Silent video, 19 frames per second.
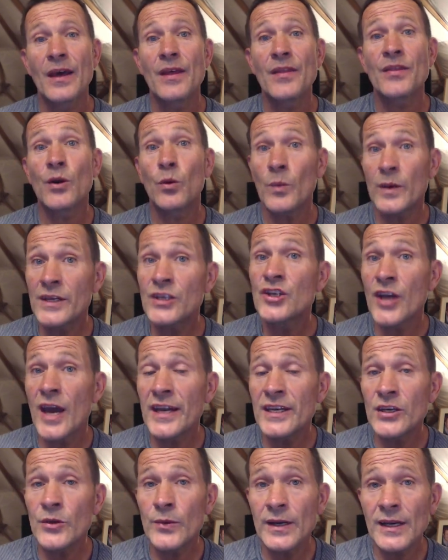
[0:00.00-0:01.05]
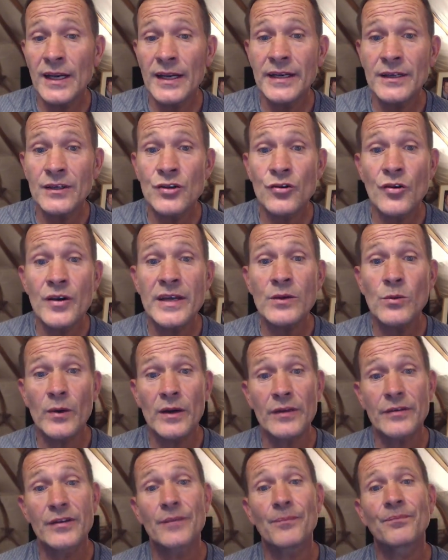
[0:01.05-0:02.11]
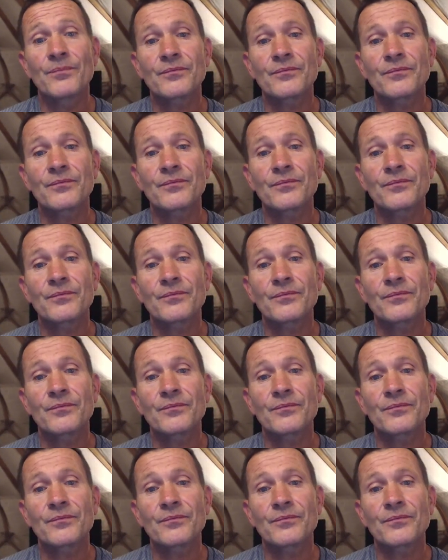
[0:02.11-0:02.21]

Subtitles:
that we genuinely agree with,